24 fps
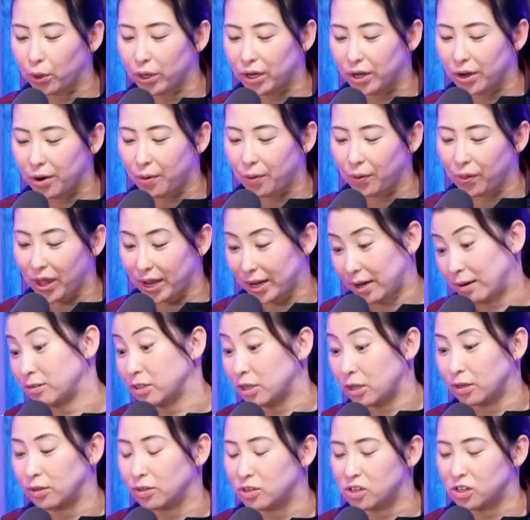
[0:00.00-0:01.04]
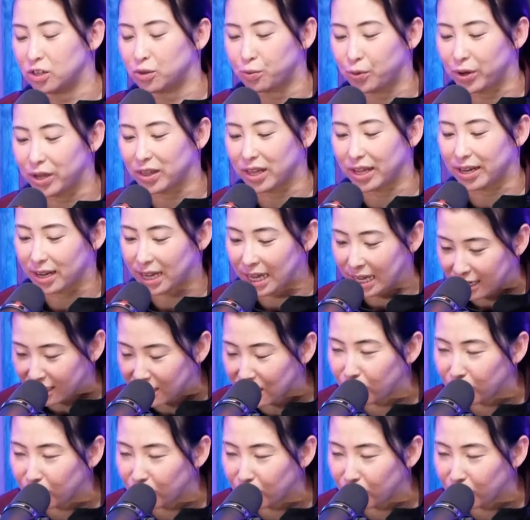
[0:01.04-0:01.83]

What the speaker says: you know, like I was closest with, like